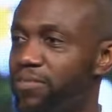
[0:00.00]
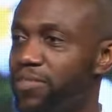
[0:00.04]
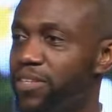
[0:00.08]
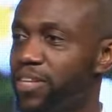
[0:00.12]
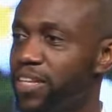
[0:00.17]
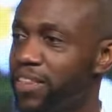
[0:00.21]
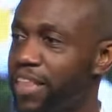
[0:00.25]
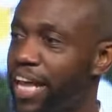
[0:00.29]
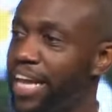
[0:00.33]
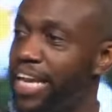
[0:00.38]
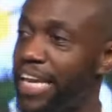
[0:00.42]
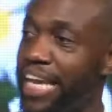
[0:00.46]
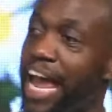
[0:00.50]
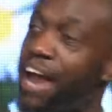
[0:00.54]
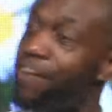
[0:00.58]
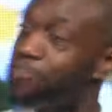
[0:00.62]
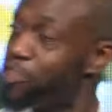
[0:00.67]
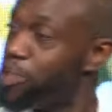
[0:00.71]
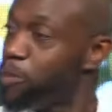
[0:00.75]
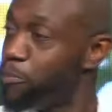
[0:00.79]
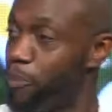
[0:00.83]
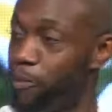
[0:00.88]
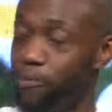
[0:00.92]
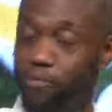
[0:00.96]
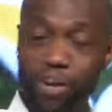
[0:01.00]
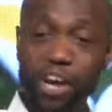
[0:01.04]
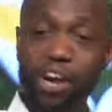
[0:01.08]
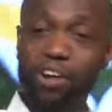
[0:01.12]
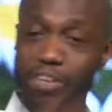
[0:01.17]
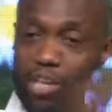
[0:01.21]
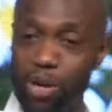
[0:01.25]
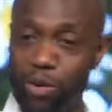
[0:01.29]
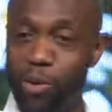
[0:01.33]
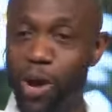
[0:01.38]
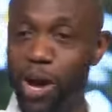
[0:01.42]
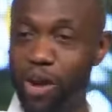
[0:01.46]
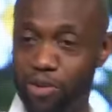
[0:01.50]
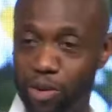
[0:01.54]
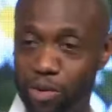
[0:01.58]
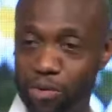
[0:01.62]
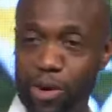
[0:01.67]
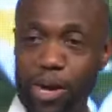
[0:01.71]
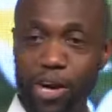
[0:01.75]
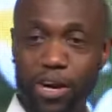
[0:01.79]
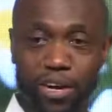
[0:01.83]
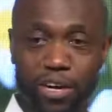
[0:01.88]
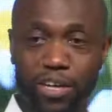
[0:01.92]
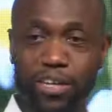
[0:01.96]
They left the pavilion where it
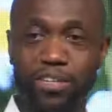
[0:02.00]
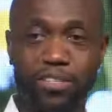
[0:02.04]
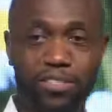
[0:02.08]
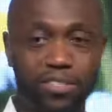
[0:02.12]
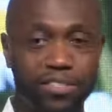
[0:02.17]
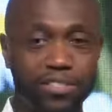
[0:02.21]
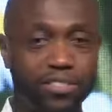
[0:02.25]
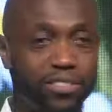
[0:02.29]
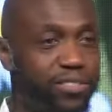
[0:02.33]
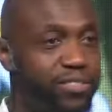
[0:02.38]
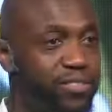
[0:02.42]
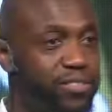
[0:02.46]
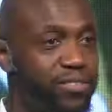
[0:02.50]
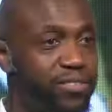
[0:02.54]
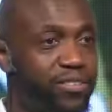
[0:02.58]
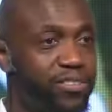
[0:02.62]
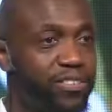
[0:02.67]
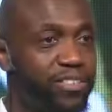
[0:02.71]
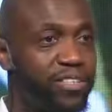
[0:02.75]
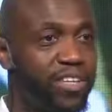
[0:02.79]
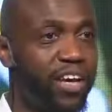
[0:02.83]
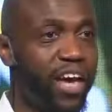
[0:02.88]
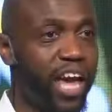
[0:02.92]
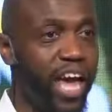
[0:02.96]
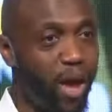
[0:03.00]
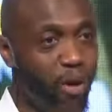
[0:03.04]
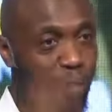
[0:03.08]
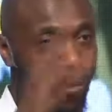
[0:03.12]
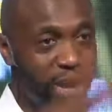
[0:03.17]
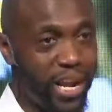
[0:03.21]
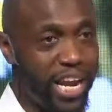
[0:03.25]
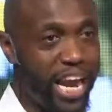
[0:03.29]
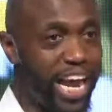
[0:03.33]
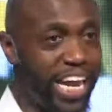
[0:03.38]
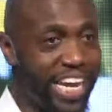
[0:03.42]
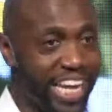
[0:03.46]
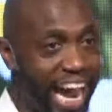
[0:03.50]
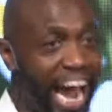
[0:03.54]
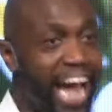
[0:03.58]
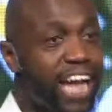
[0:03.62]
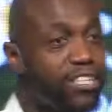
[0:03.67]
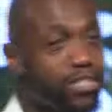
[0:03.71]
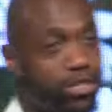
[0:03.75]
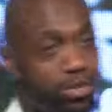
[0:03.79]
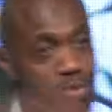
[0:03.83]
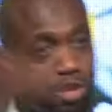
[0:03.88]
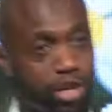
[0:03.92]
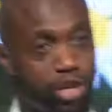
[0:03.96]
was. And when they got
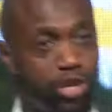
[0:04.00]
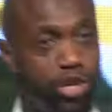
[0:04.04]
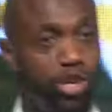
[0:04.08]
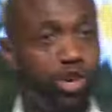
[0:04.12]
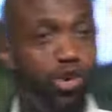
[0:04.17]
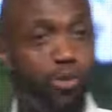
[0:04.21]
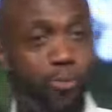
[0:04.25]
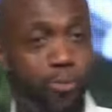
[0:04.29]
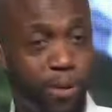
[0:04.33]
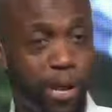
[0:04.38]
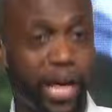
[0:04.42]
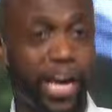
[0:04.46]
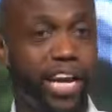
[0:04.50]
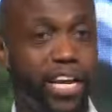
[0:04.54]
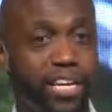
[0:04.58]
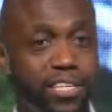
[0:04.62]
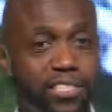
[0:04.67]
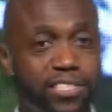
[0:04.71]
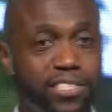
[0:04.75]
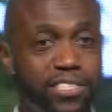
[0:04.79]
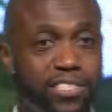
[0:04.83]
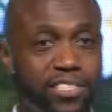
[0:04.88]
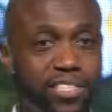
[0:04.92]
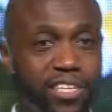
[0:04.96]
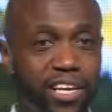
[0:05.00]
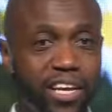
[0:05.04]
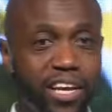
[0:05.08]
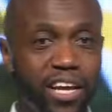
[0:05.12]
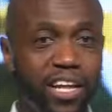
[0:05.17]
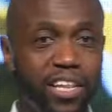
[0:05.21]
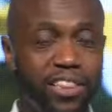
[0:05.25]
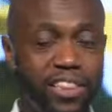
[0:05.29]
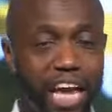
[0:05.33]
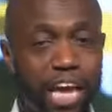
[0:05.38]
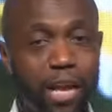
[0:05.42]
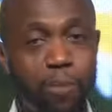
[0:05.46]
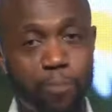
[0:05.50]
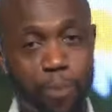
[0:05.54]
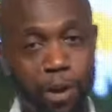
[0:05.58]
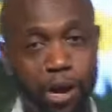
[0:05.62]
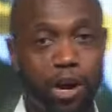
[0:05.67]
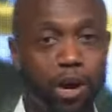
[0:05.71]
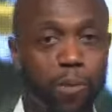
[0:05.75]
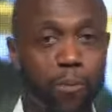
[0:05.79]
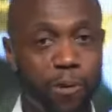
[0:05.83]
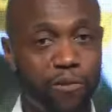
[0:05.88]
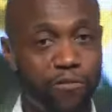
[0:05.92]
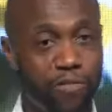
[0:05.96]
to the new place, they built a
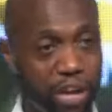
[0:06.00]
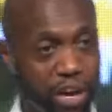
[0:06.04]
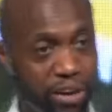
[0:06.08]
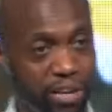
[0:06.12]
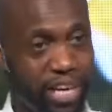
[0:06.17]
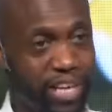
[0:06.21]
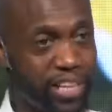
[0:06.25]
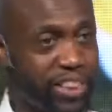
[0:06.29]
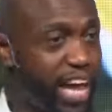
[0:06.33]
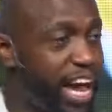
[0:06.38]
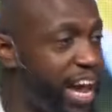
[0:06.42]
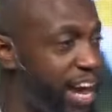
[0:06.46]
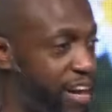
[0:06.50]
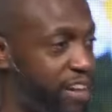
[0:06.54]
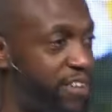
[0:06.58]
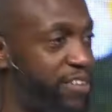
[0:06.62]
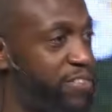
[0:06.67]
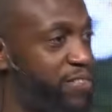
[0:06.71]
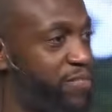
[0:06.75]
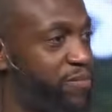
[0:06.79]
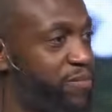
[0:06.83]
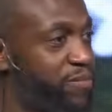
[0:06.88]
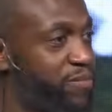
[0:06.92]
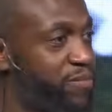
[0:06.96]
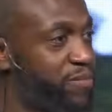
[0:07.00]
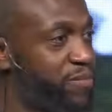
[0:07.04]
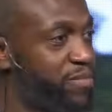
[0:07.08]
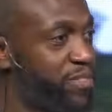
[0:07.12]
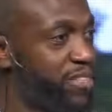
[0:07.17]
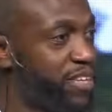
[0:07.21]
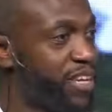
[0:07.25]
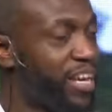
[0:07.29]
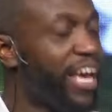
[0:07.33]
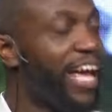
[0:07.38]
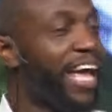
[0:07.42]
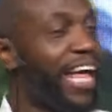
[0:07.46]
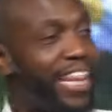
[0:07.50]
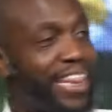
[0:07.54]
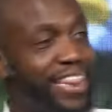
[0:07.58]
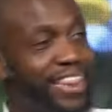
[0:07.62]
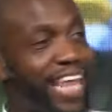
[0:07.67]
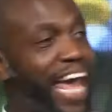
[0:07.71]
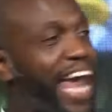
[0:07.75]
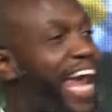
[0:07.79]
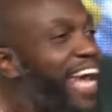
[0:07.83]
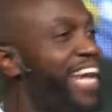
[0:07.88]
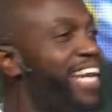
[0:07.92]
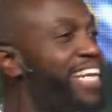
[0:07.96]
pavilion there.
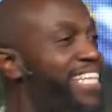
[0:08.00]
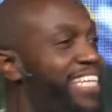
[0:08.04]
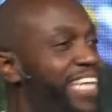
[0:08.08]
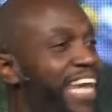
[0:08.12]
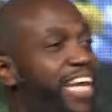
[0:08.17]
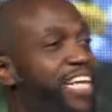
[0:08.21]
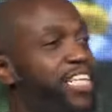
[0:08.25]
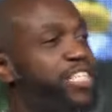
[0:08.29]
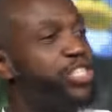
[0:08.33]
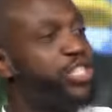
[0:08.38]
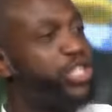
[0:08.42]
They didn't